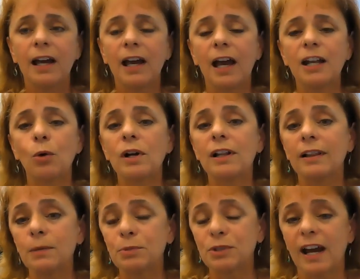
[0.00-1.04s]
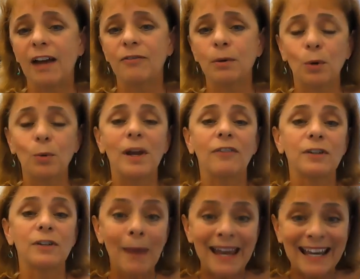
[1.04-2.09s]
And no one claims to have it, but we have to
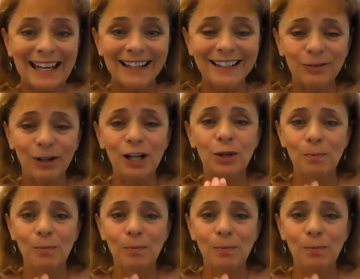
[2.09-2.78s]
make it, right?